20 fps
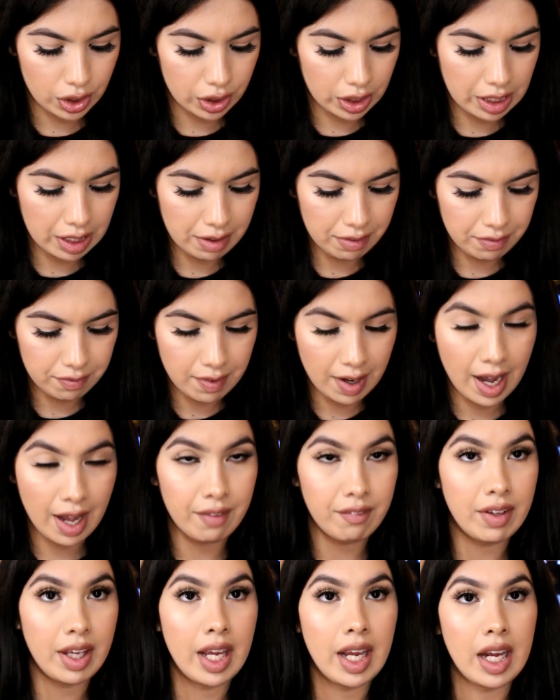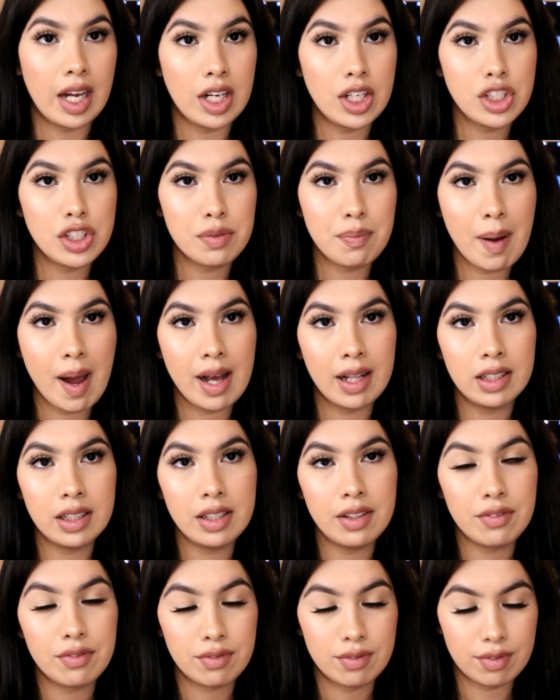35H
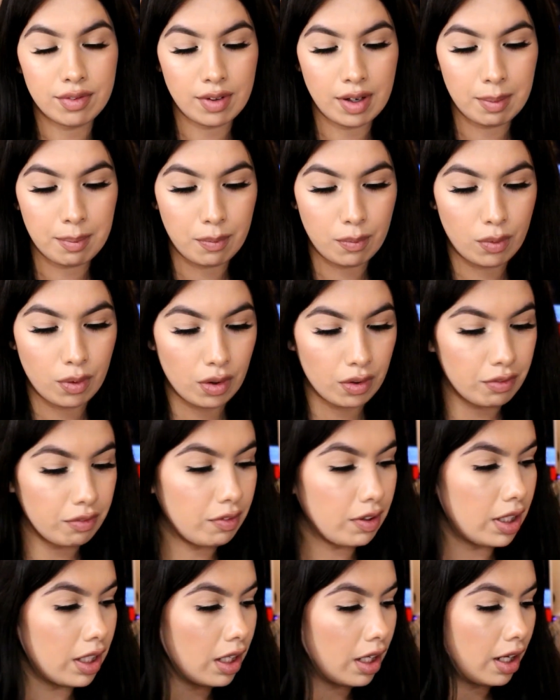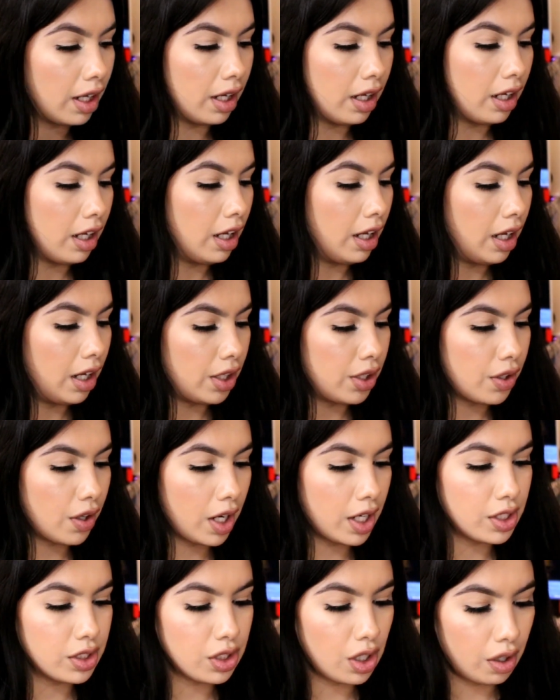palette from Morphe. You
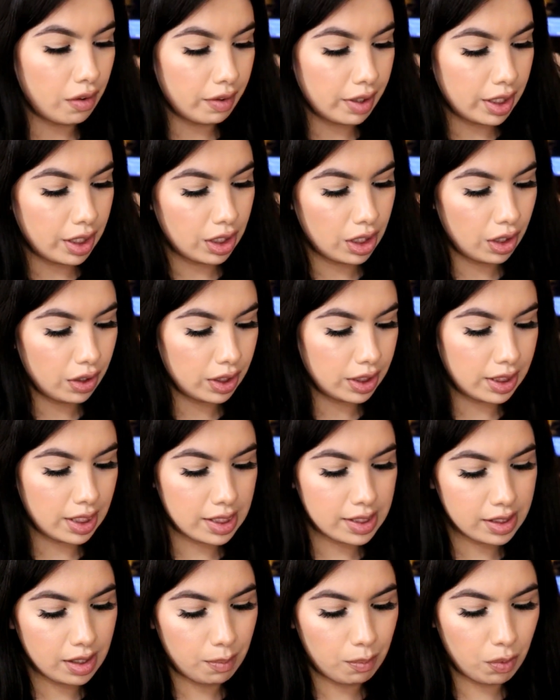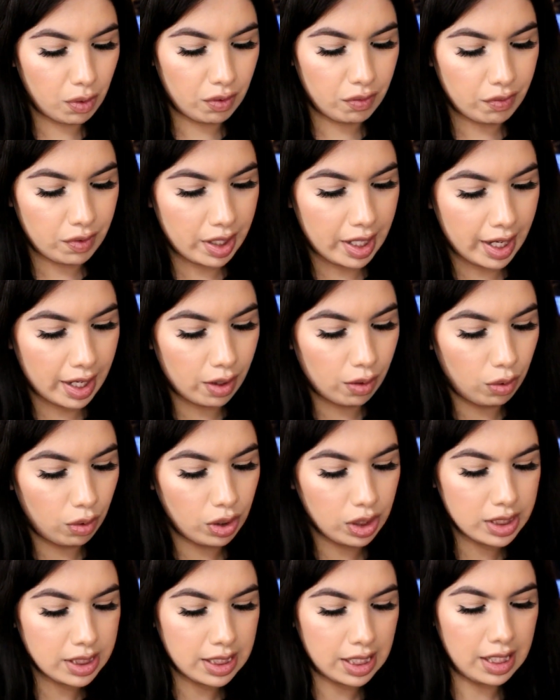guys already know that they sell Morphe at
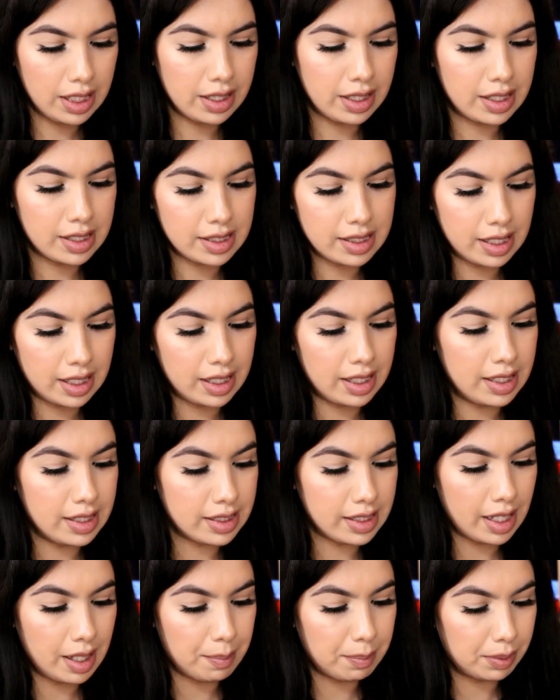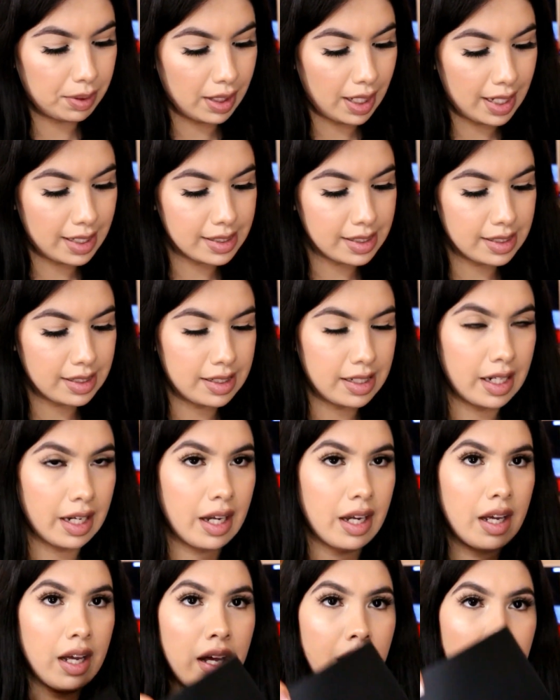Ulta. This is a plastic